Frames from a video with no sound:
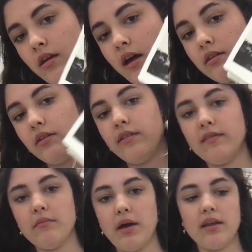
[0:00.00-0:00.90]
and done
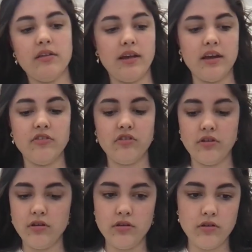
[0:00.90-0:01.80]
some
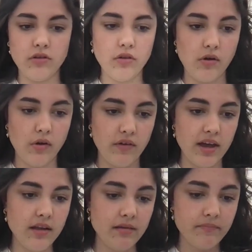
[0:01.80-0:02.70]
annotation of it,
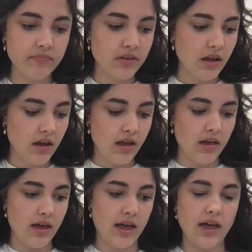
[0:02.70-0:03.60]

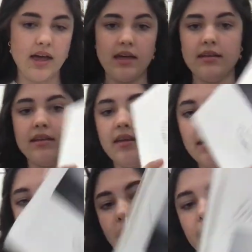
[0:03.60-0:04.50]
and
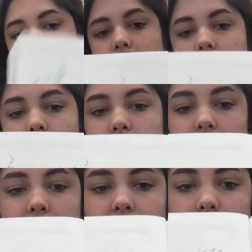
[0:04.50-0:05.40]
here I've done
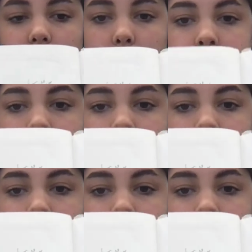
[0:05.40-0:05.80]
the same.